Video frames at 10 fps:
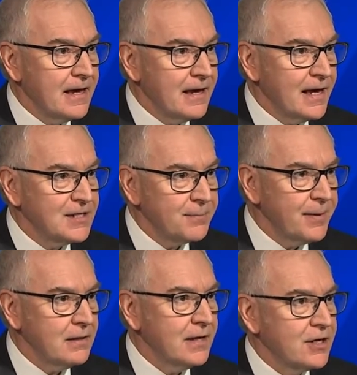it's a
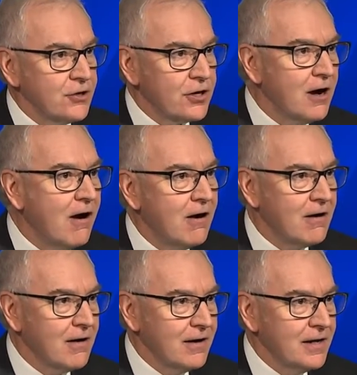bit like your car.
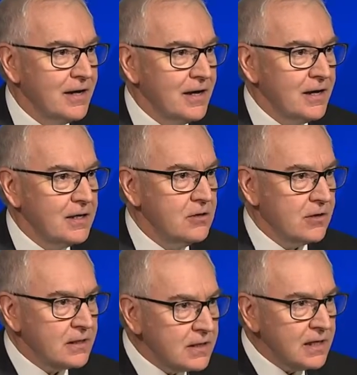You
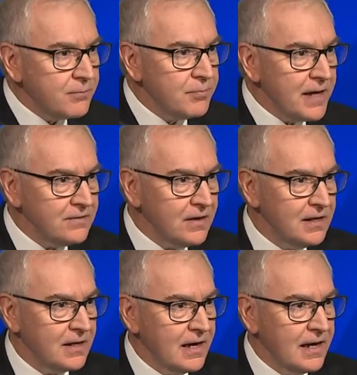can keep
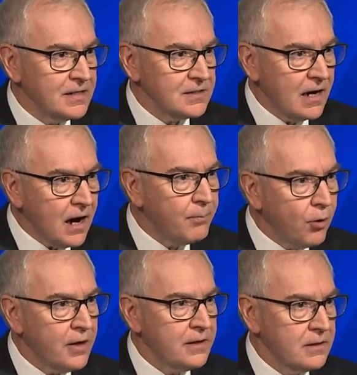maintaining it. At a
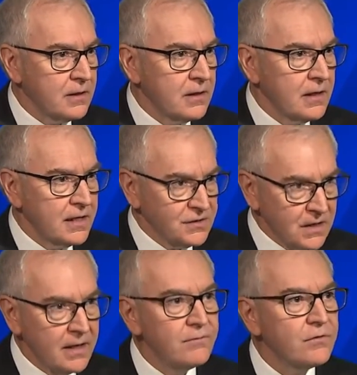point, it's
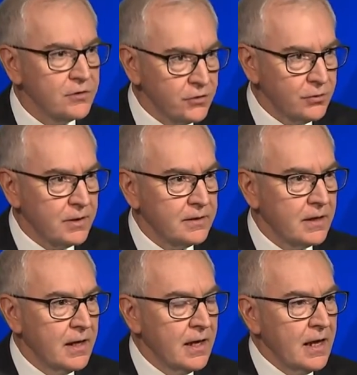time for a new one.
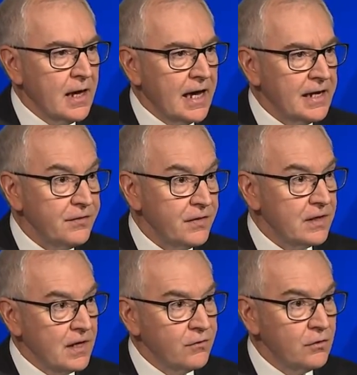And I think if you